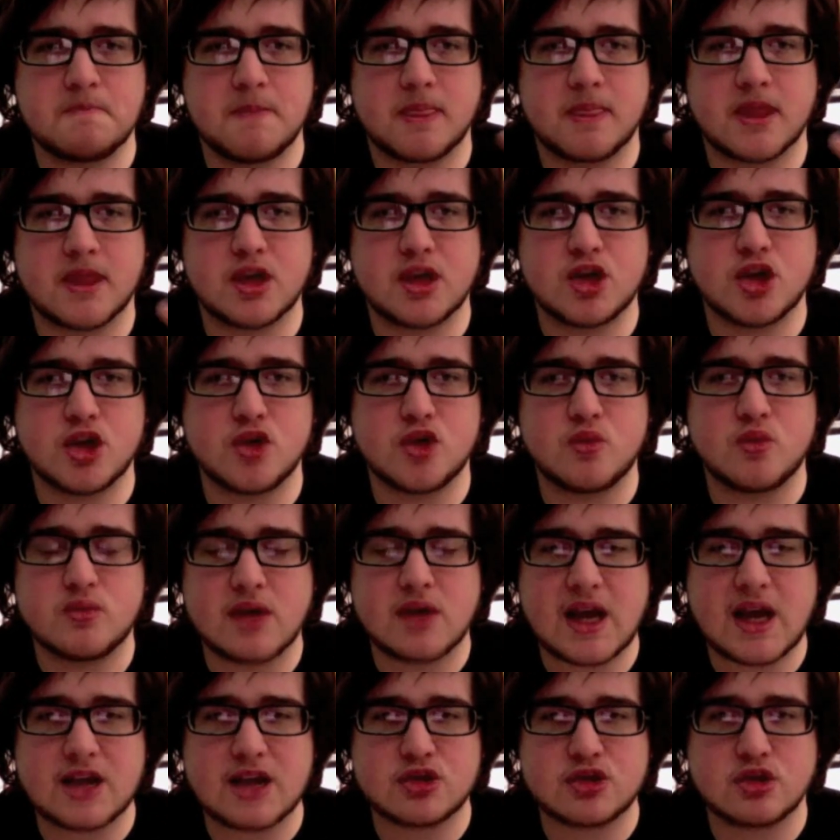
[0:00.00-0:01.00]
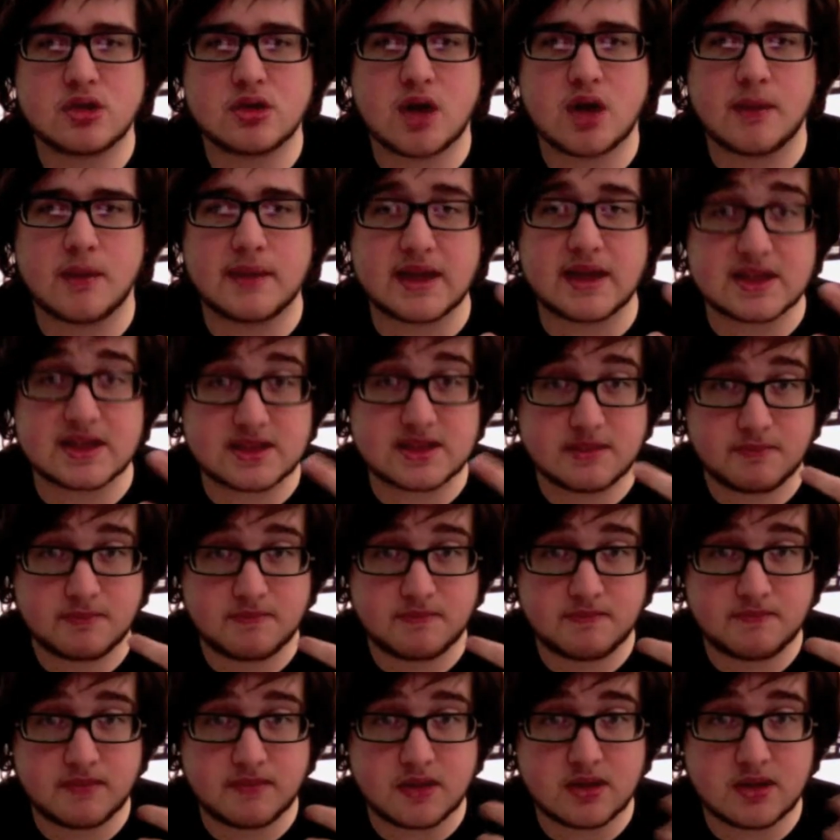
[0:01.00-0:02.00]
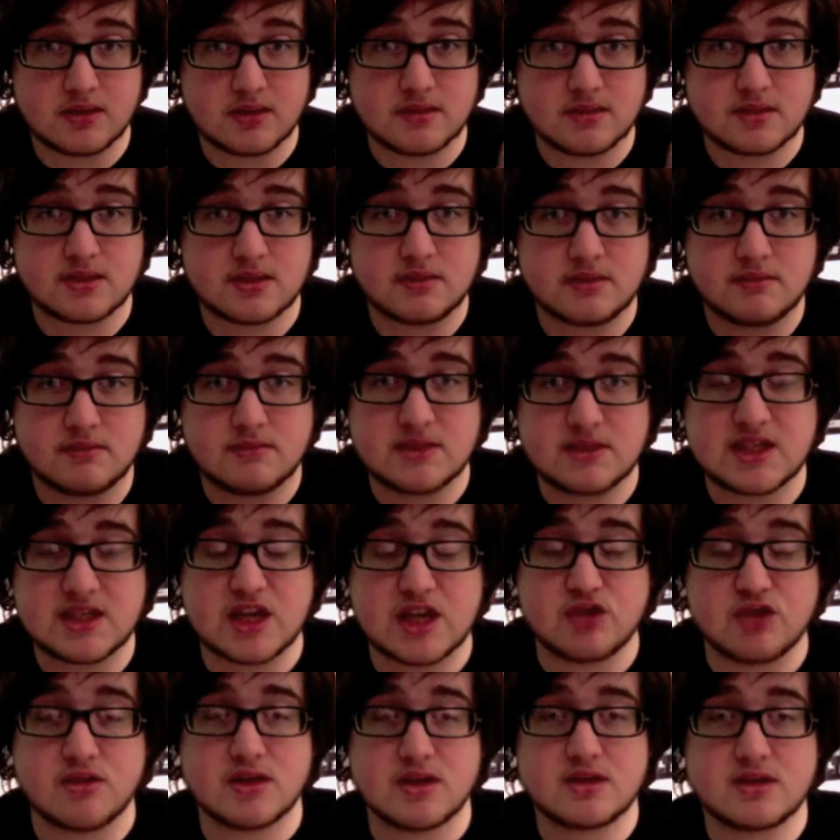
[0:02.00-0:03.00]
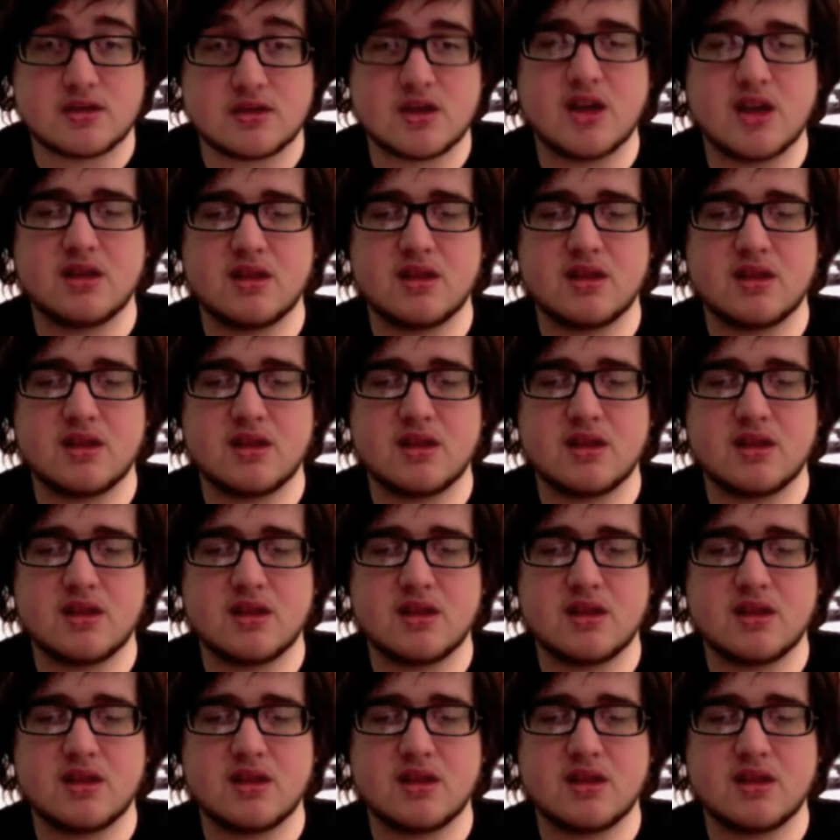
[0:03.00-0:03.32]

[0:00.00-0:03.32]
the new Action Comics series, and